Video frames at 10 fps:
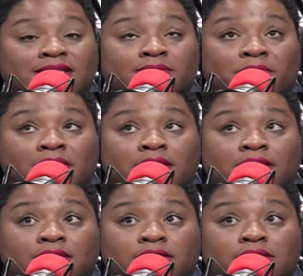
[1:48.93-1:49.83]

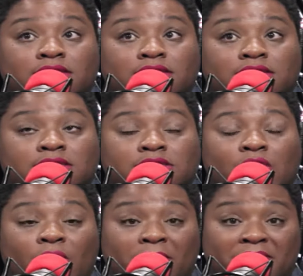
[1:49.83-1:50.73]
been
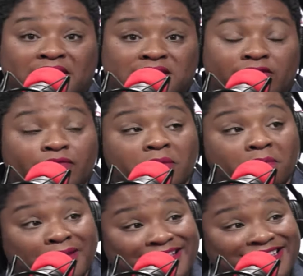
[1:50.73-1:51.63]
so amazing for
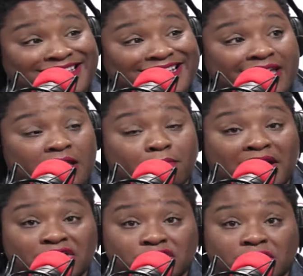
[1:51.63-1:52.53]
me in
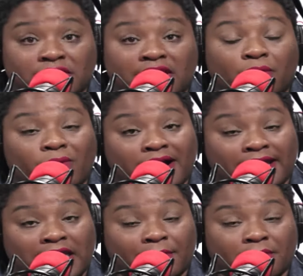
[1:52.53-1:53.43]
my journey and where I
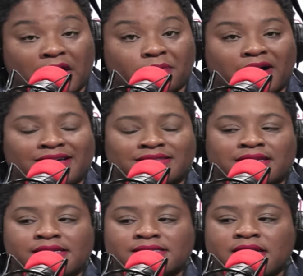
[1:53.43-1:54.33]
am in my
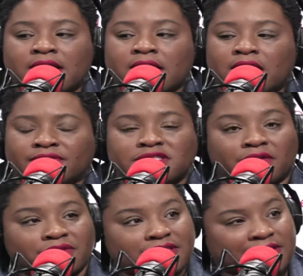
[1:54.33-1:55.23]
process of
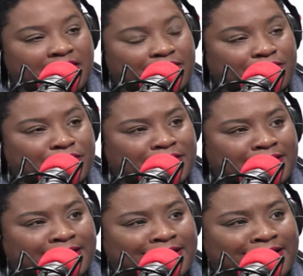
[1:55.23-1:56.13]
self
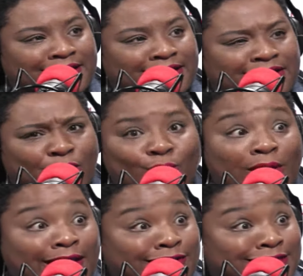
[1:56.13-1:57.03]
discovery and
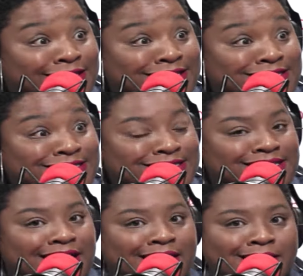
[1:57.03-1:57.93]
awareness,
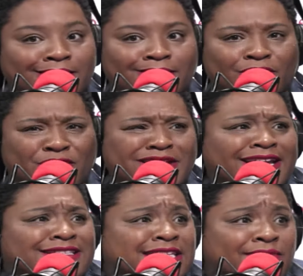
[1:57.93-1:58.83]

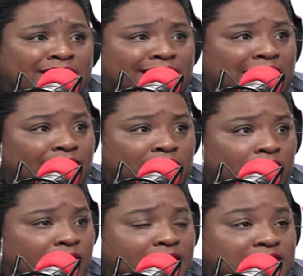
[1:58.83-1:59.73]
creativity, even the
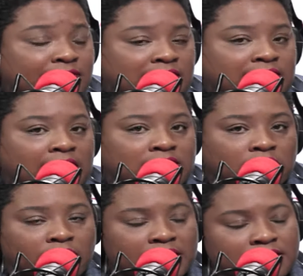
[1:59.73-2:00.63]
creativity side. So
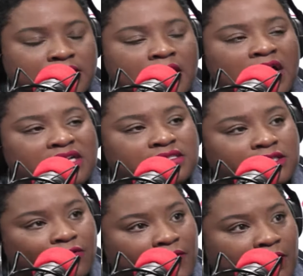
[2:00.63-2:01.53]
it is a
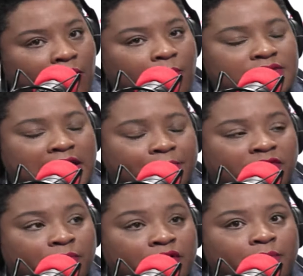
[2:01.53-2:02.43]
self help type
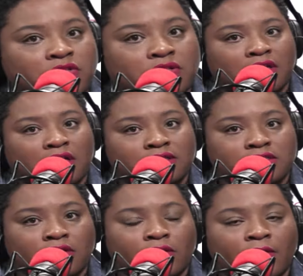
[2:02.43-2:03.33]
of book, but you
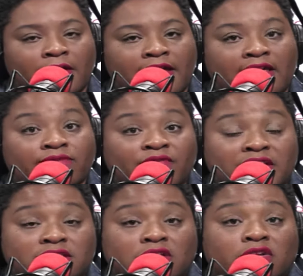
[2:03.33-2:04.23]
also
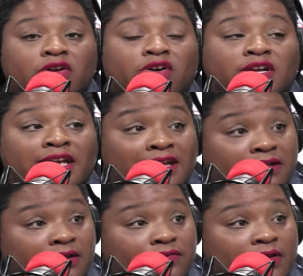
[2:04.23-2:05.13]
invest in your creative. It